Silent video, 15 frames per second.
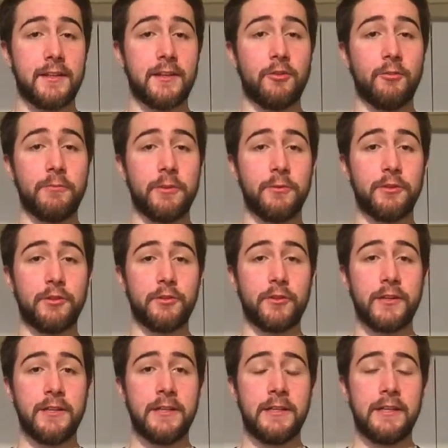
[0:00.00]
Hope you enjoy.
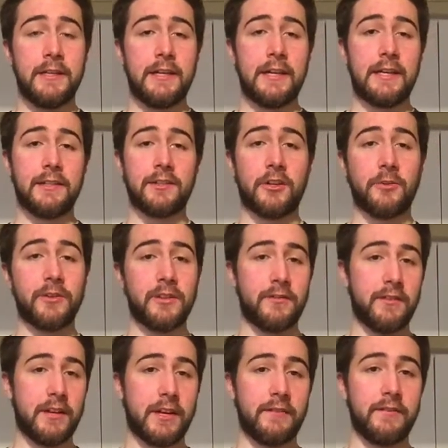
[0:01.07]
As always, if
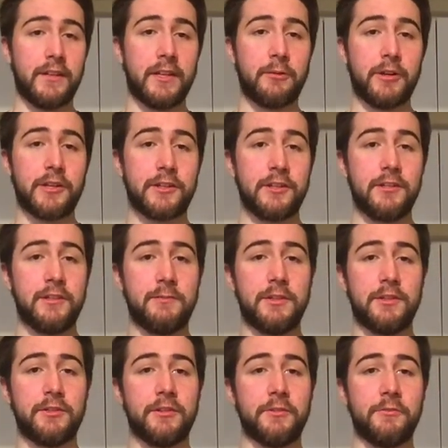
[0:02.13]
you have any questions, be
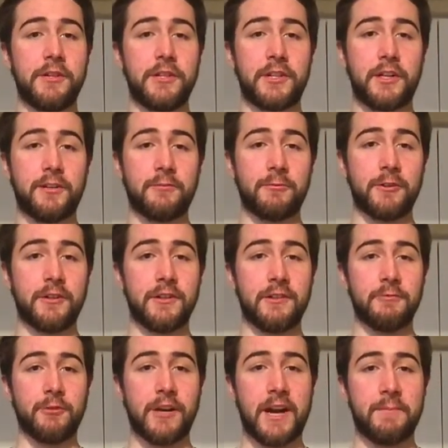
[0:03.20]
sure to reach out.
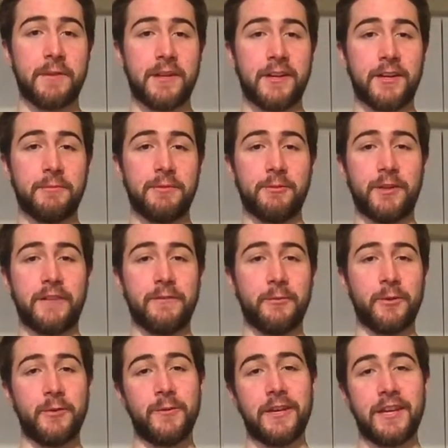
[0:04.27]
We're happy to help in whatever
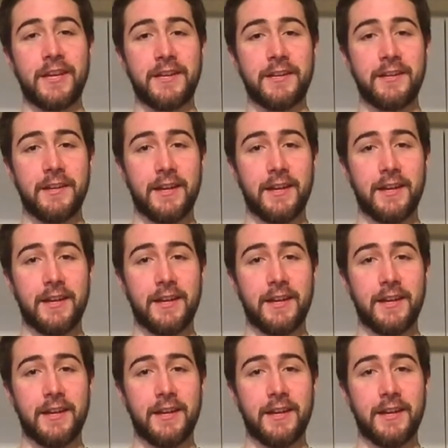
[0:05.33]
way we can.